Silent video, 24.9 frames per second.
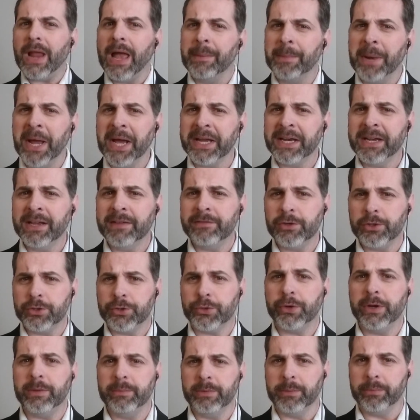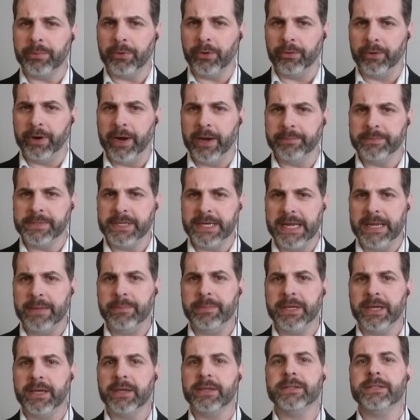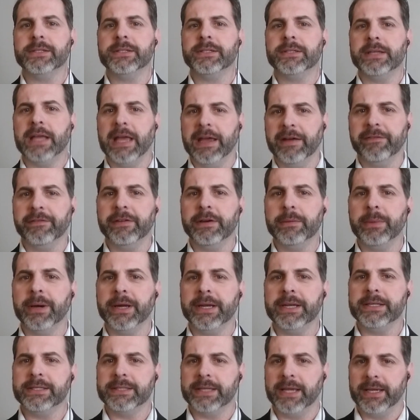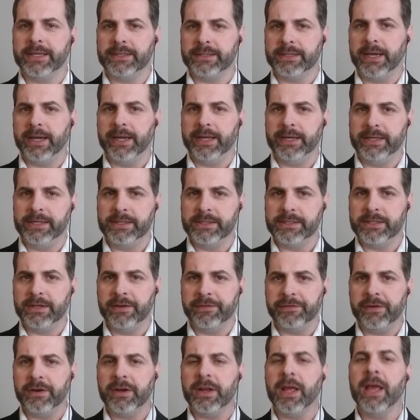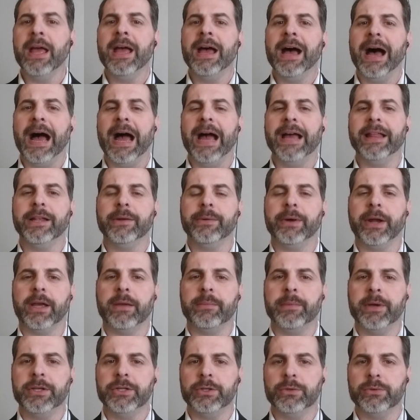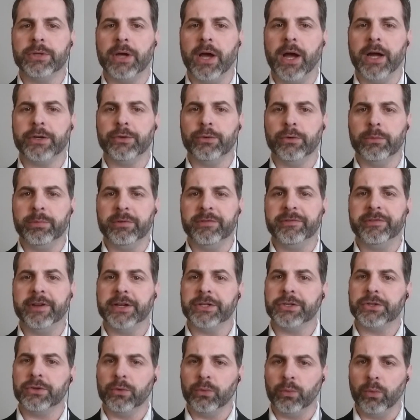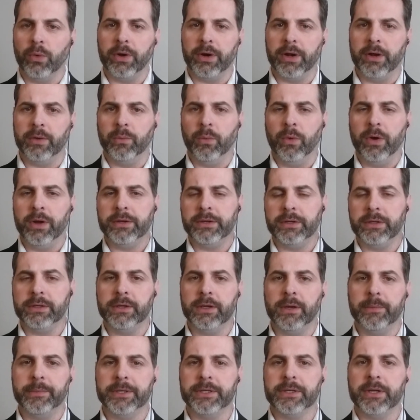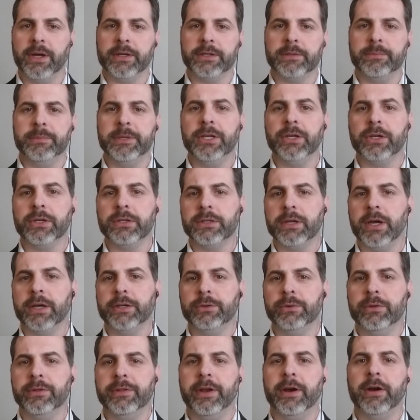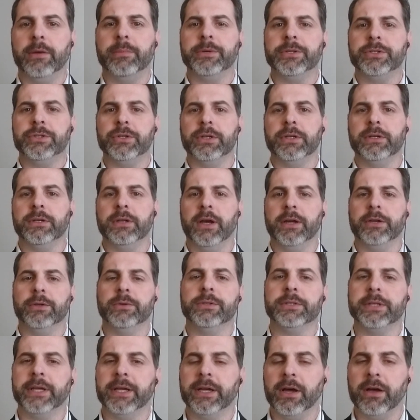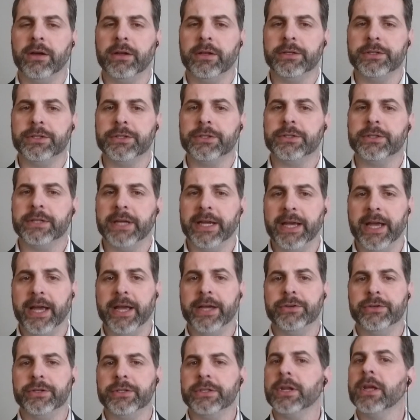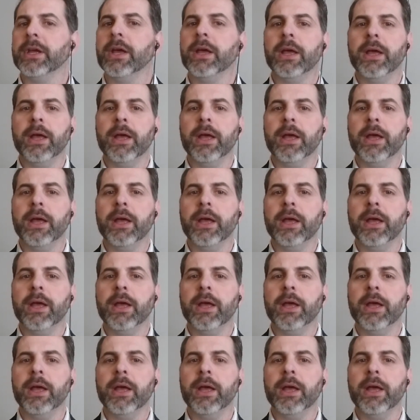I'm not going to give you a treatment program today because everybody's anxiety is different. Highly recommend you talk to a professional one-on-one. You can come and talk to me. You can talk to a therapist. You can talk to a psychologist, psychiatrist.